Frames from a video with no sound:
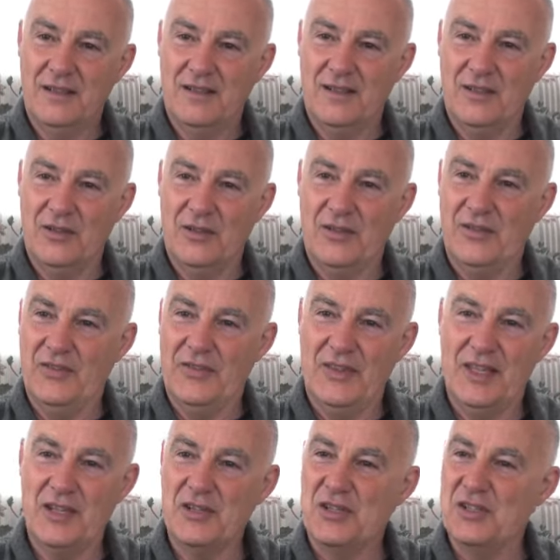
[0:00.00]
you know, and
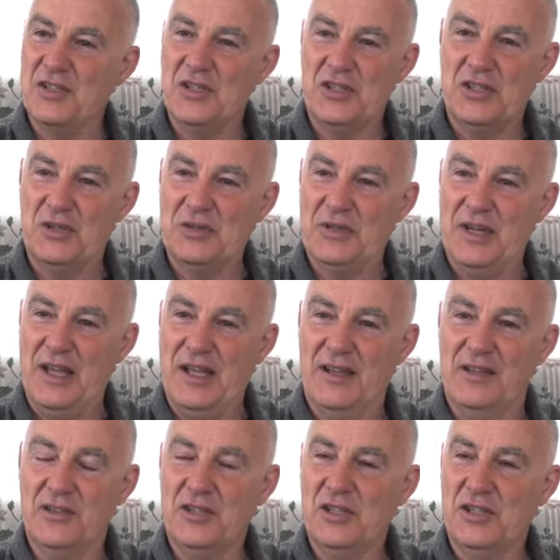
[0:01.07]
things that just don't,
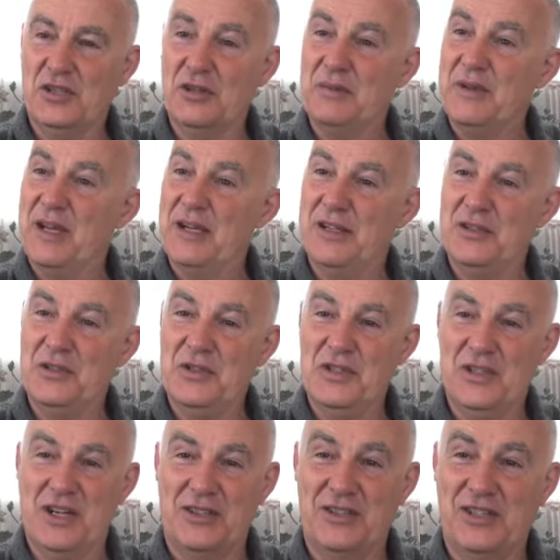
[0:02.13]
and she showed me how to do
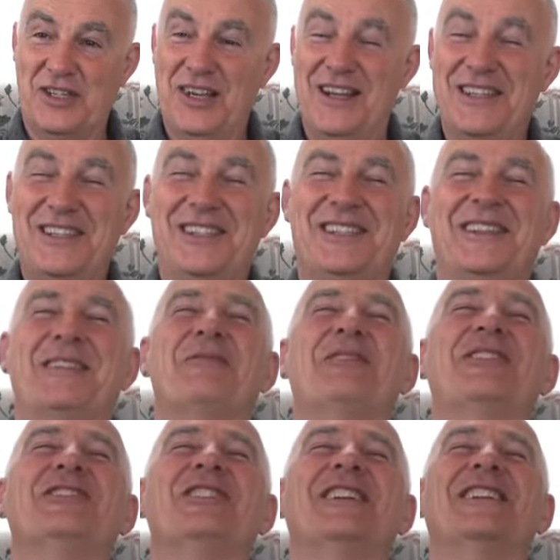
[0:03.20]
these exercises that
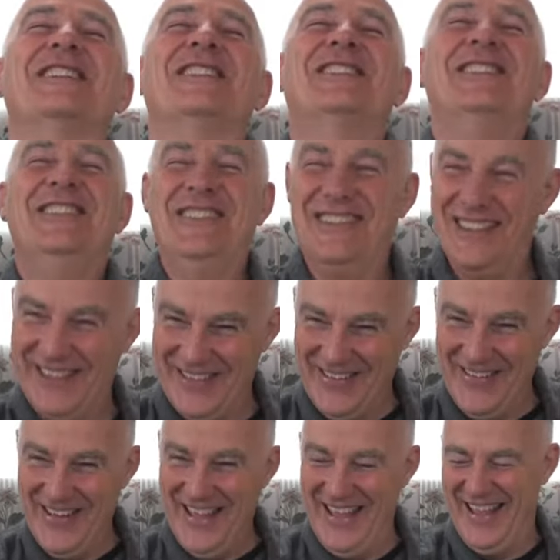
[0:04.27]
were gentle.
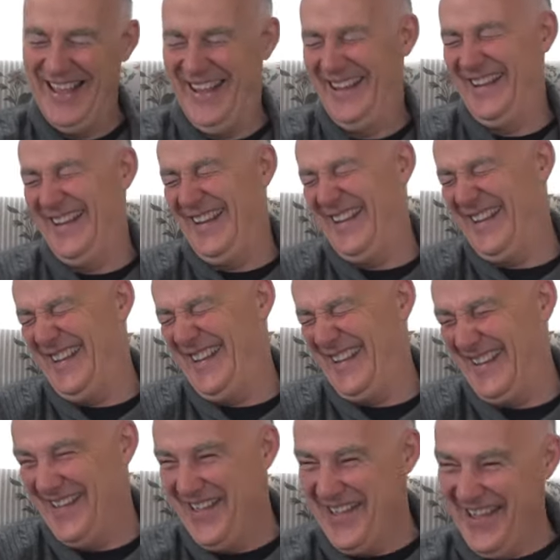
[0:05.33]
And
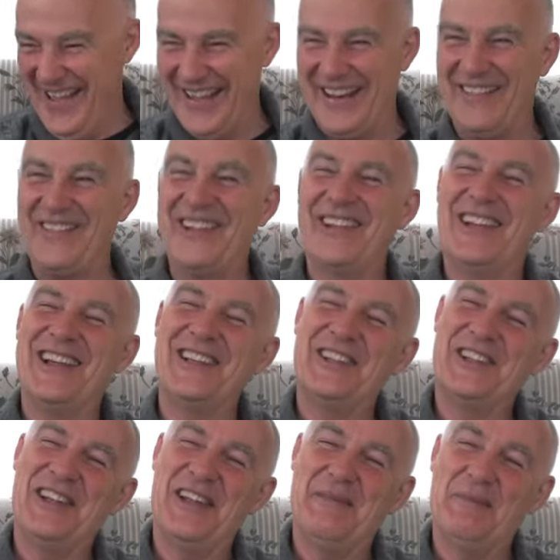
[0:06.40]
I
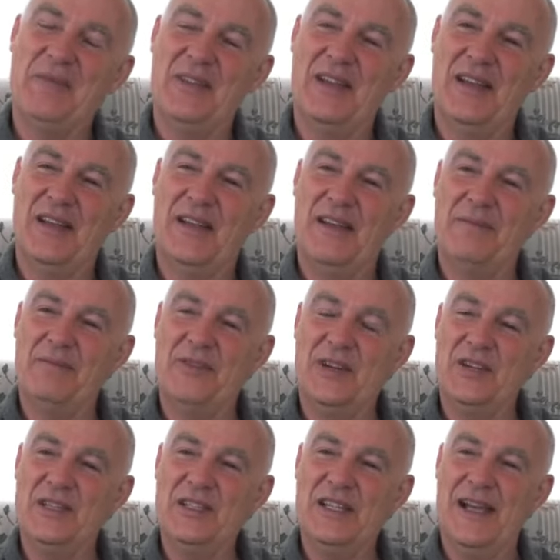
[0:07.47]
realized that I'm
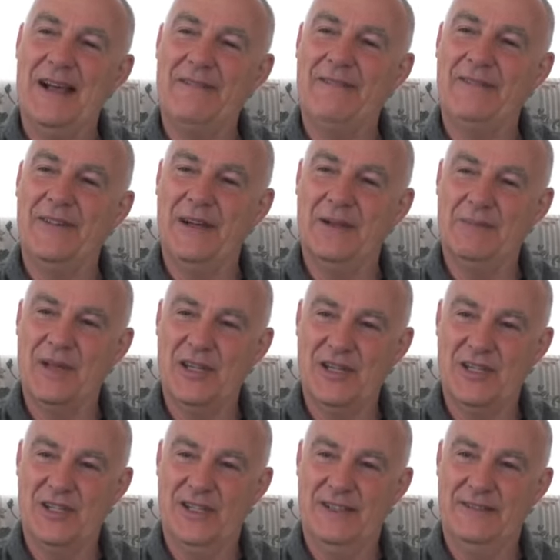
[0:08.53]
very tough on
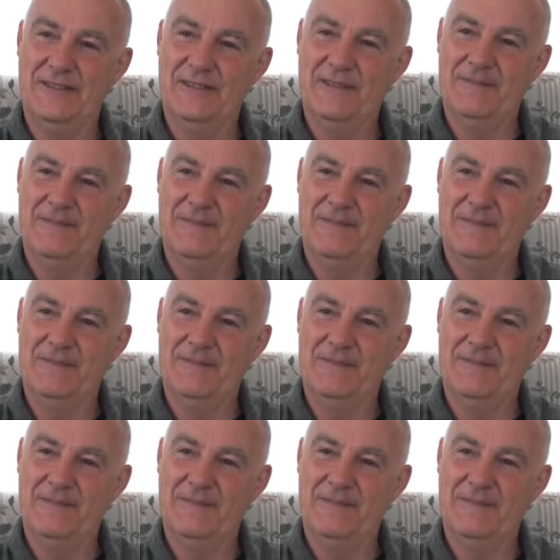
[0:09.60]
myself.